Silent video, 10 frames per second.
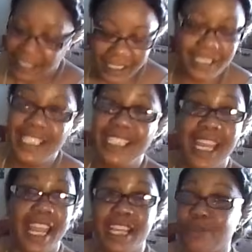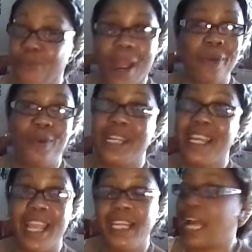Leave their ass right where
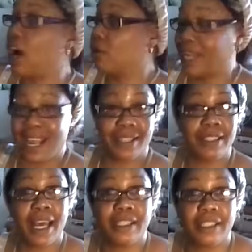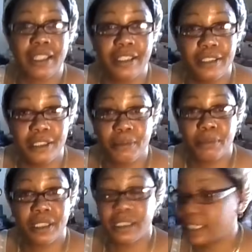they at on the outside of the club.
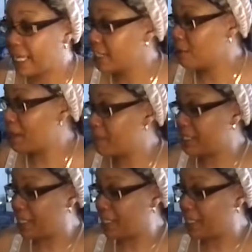Because they ain't going to be able to get